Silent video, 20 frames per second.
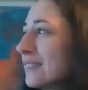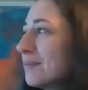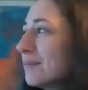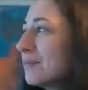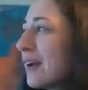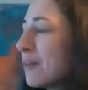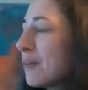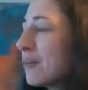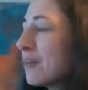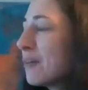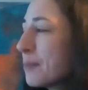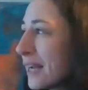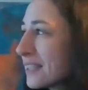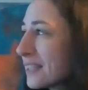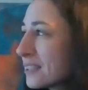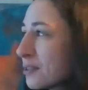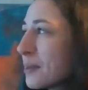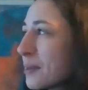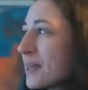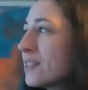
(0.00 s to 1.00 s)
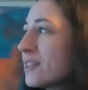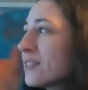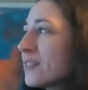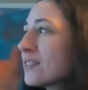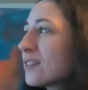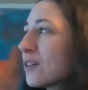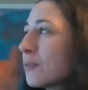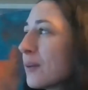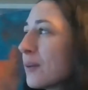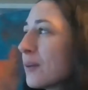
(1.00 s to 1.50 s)
everybody has their opinions
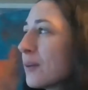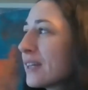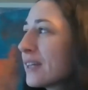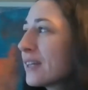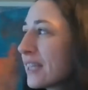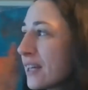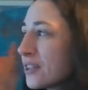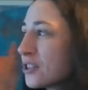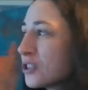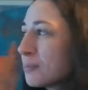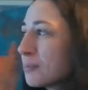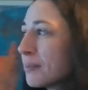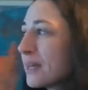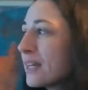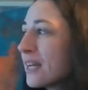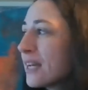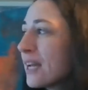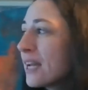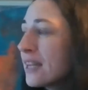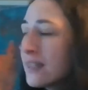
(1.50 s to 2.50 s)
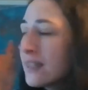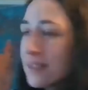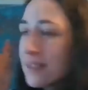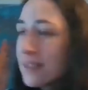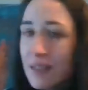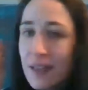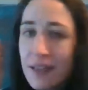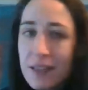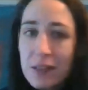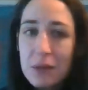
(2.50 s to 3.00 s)
on whether cats should be
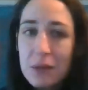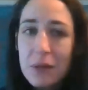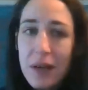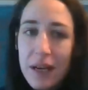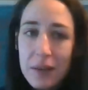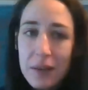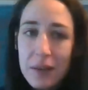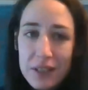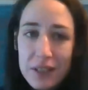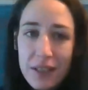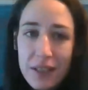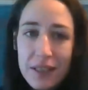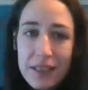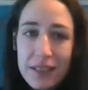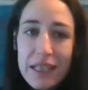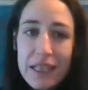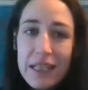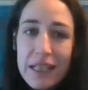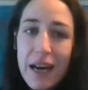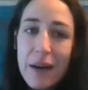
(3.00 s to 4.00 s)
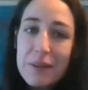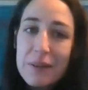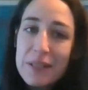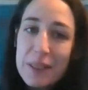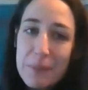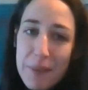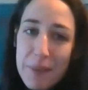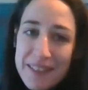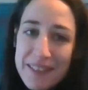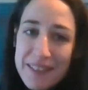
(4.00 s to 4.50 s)
inside or outside. I would say
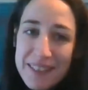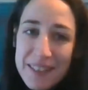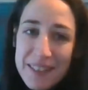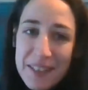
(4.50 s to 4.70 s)
the best thing to